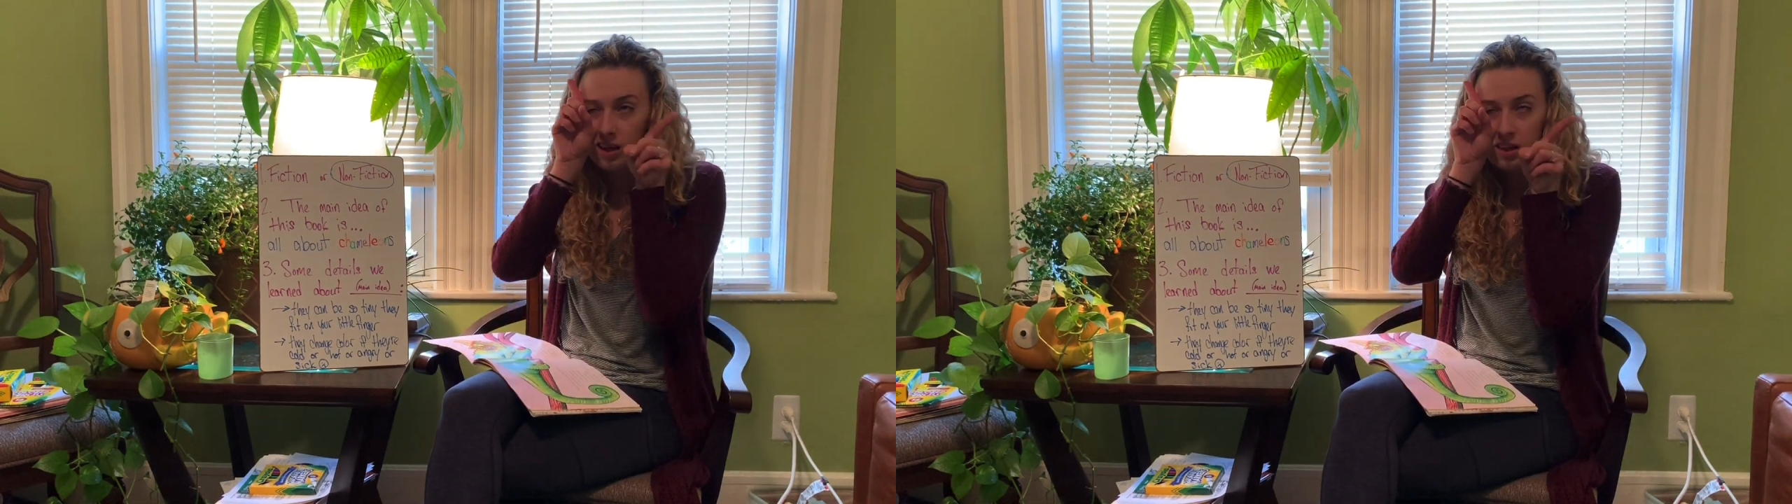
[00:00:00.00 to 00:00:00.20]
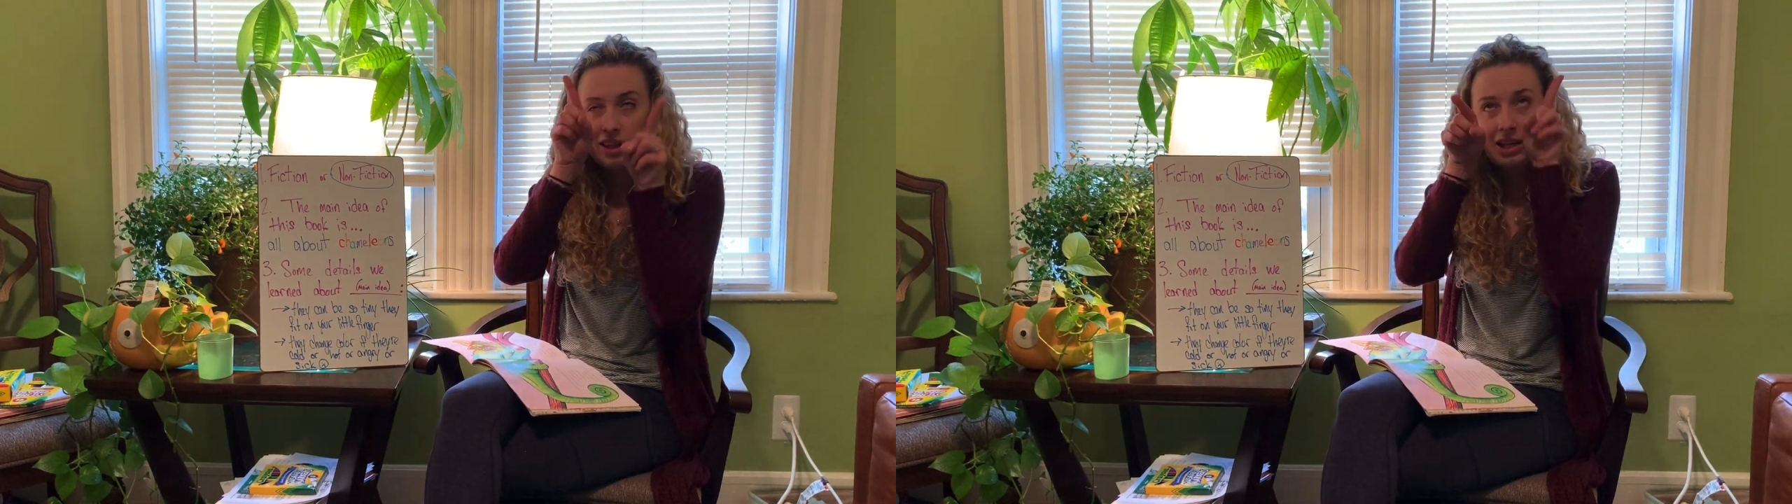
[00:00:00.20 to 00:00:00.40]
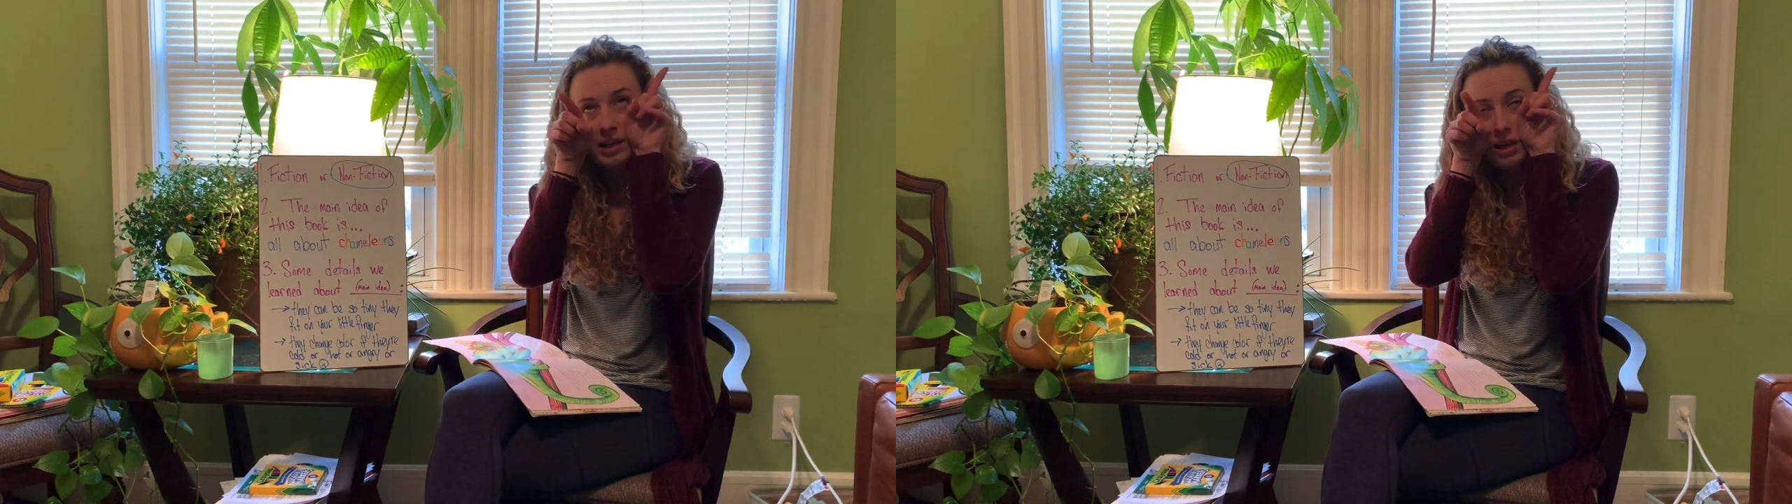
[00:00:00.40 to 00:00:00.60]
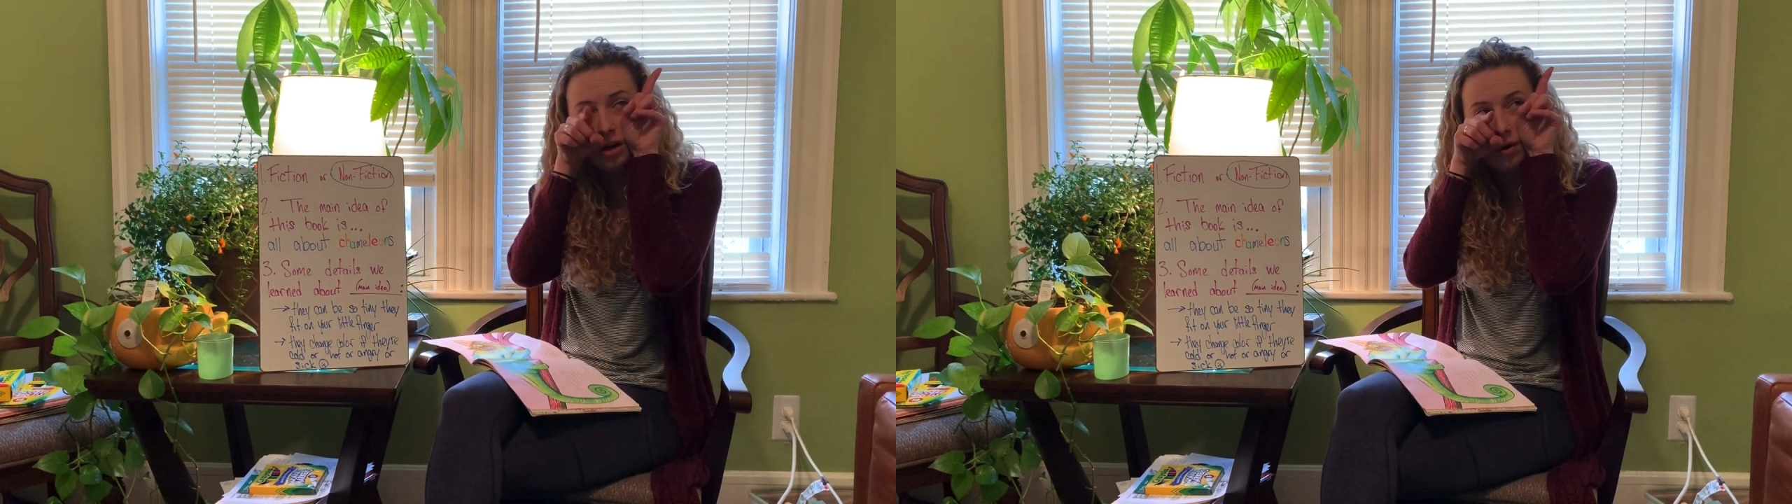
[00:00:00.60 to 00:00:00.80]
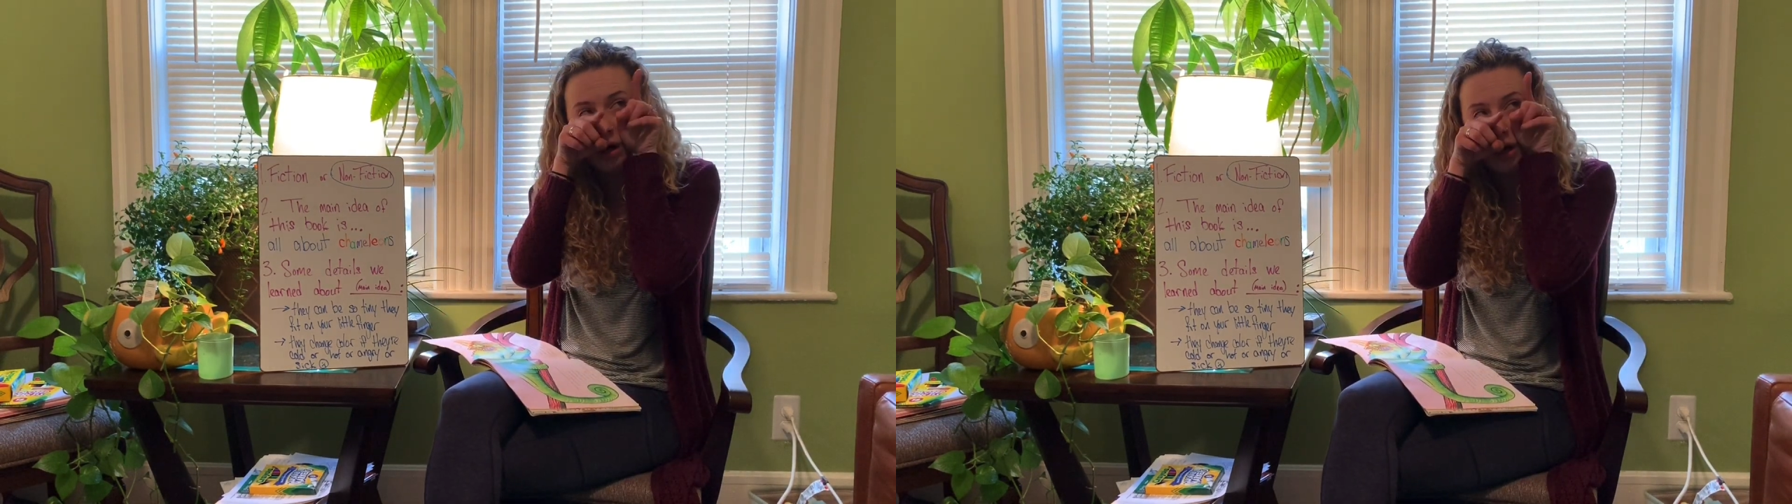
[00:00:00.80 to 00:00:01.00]
They can
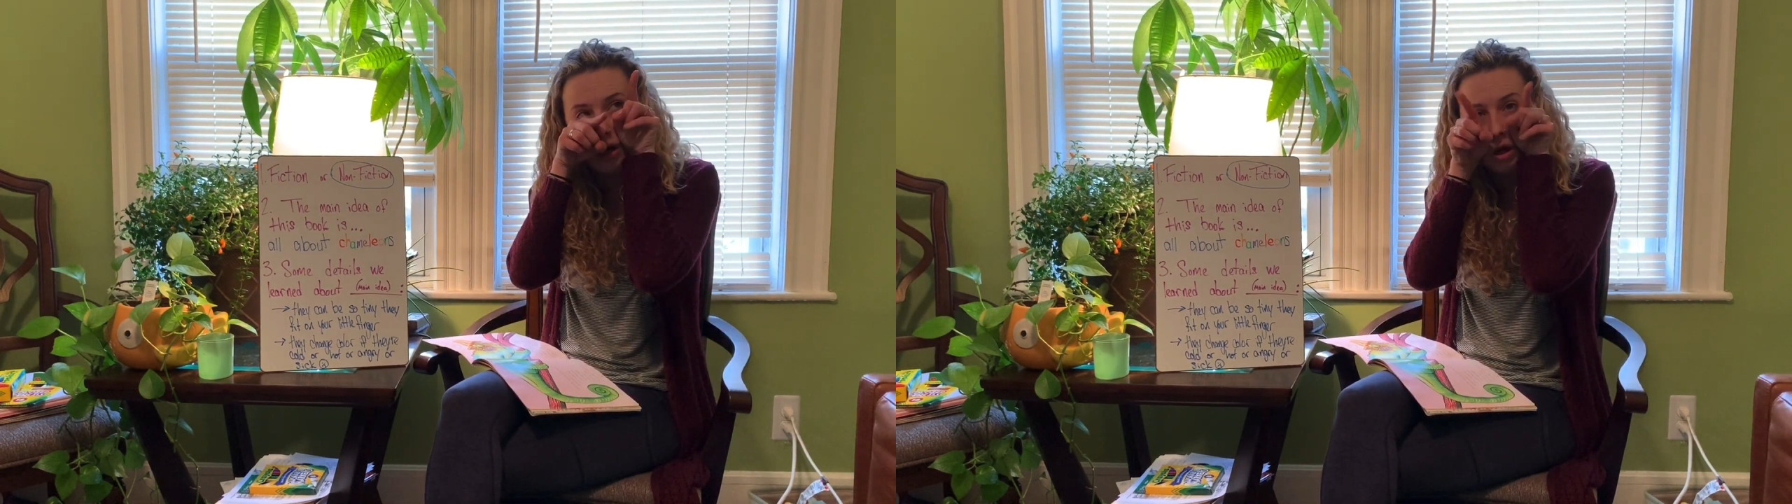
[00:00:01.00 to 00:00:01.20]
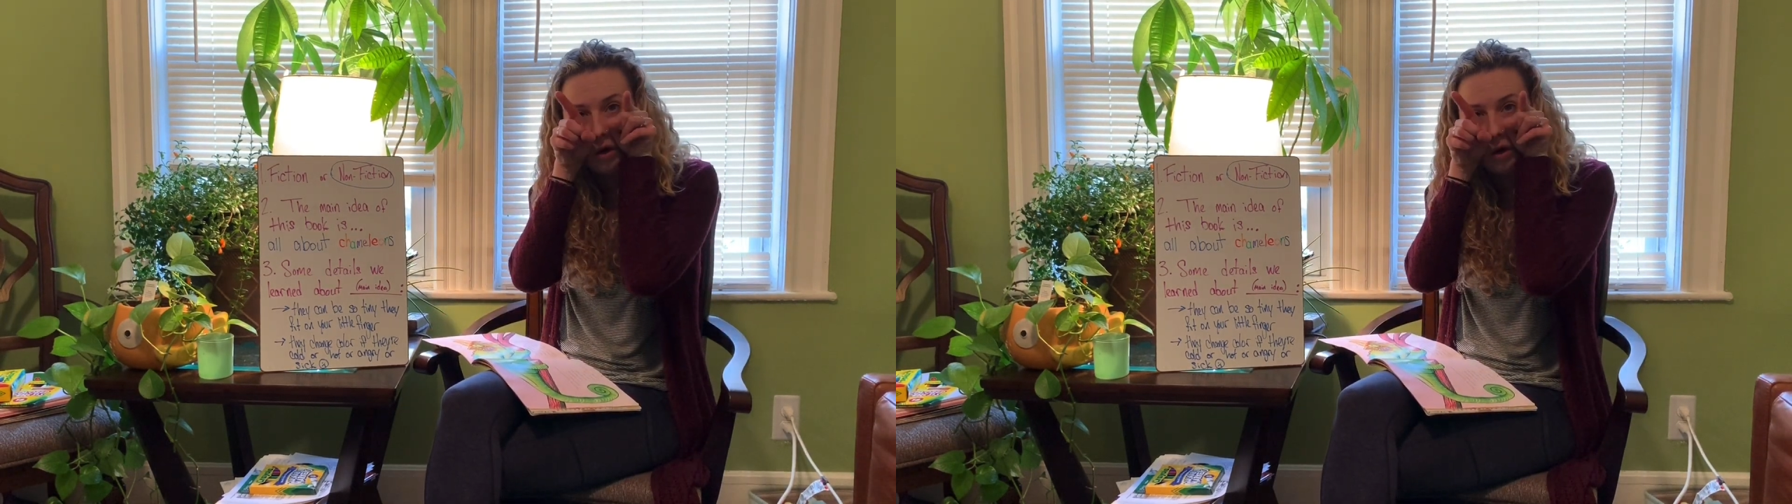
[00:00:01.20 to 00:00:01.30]
go all